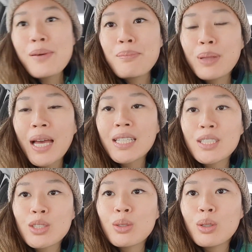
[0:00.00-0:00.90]
Planning
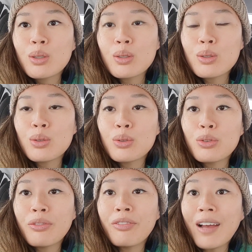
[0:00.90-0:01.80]
to go to
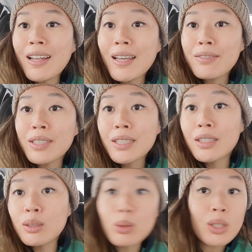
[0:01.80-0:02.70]
Val David.
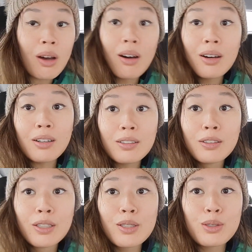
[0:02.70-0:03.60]
This was all
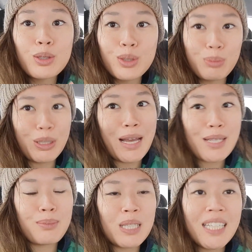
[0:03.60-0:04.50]
super
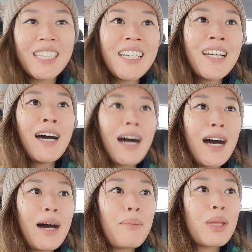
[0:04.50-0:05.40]
last minute.
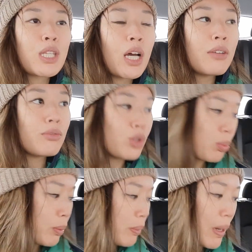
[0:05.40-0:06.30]
Not
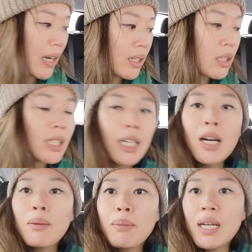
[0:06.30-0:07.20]
super prepared,
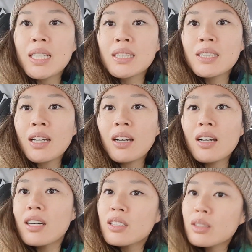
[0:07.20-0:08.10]
but
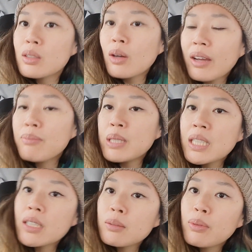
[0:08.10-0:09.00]
you know, I've been
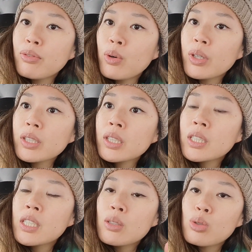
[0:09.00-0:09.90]
here before.
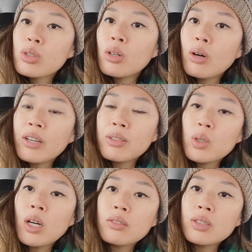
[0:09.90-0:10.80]
So I feel
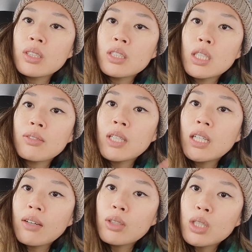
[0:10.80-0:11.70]
confident enough that
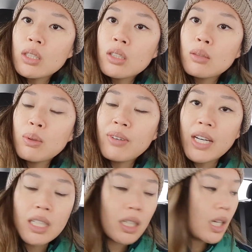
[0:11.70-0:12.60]
everything's gonna be
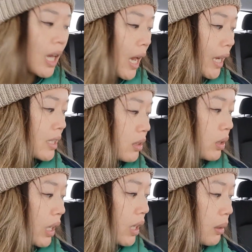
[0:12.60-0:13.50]
fine. I still
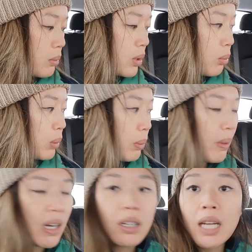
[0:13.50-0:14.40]
came somewhat
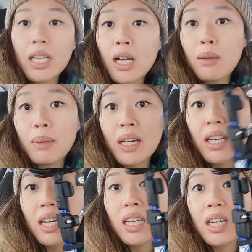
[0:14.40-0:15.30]
prepared. I got
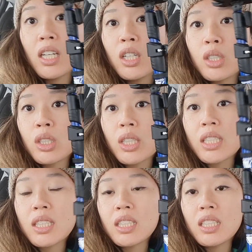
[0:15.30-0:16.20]
my
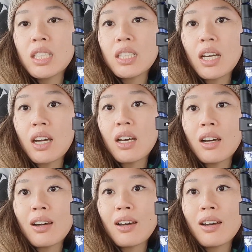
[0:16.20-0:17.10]
trusted
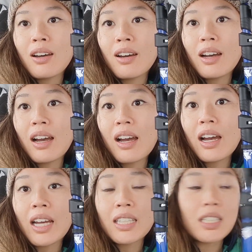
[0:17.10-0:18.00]

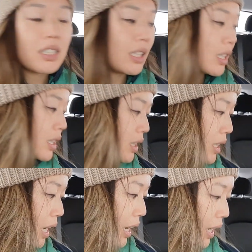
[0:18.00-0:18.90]
hiking sticks.
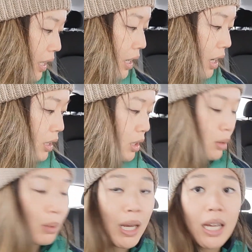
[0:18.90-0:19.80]
I got
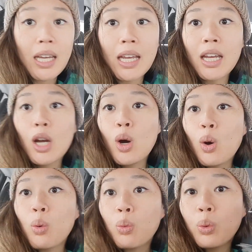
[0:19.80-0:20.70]
my
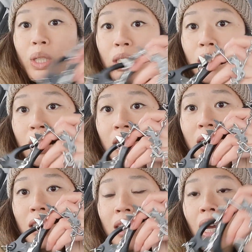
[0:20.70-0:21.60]
winter
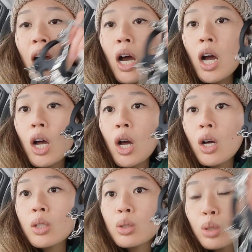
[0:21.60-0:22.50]
cleats.
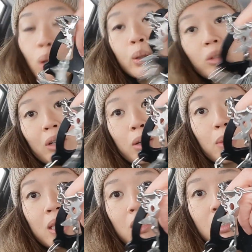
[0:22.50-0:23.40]
Totally recommend